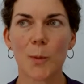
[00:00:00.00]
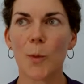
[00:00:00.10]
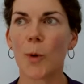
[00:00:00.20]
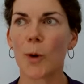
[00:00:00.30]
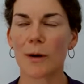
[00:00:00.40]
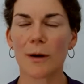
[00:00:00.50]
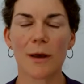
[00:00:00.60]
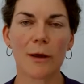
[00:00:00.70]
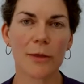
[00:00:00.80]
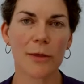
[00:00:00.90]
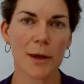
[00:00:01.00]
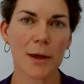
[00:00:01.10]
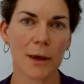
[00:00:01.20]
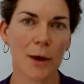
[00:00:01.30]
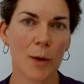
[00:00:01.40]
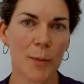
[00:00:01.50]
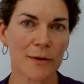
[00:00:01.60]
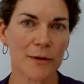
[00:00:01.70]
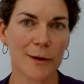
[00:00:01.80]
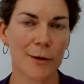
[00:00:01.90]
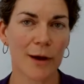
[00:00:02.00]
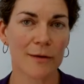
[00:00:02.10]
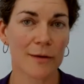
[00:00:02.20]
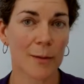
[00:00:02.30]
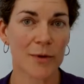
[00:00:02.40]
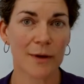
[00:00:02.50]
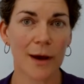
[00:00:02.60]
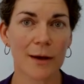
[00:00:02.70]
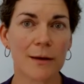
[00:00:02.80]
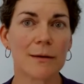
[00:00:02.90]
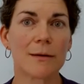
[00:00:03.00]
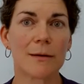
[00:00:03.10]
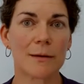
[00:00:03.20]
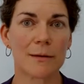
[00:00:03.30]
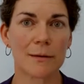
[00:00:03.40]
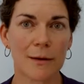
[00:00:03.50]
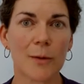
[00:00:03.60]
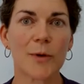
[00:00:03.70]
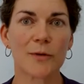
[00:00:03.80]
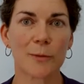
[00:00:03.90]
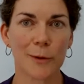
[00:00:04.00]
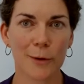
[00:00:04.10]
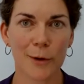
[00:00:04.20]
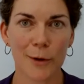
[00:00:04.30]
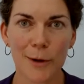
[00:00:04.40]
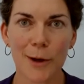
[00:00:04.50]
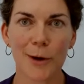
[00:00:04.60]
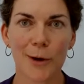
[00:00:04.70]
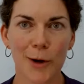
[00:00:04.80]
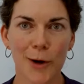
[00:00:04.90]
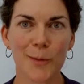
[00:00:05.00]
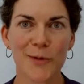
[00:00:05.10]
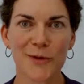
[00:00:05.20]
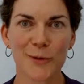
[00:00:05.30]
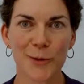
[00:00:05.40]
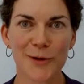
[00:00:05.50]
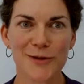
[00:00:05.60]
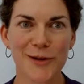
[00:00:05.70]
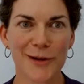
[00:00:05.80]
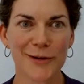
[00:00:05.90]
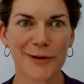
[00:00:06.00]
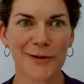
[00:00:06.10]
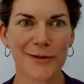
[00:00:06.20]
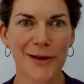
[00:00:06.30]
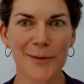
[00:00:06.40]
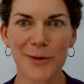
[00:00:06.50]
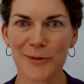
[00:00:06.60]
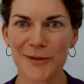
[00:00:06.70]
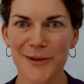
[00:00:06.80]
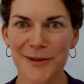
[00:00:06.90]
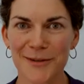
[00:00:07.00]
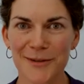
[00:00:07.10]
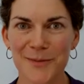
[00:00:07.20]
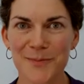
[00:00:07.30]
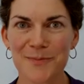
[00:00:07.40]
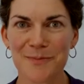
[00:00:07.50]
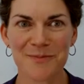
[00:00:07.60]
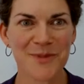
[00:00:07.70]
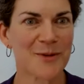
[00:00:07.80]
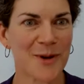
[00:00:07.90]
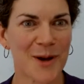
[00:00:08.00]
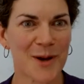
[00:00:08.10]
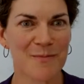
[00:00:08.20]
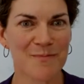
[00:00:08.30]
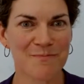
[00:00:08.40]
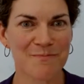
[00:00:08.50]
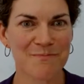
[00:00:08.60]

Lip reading: more healthy kelp and seagrass habitat and help us with our carbon storage and our climate resilience. So I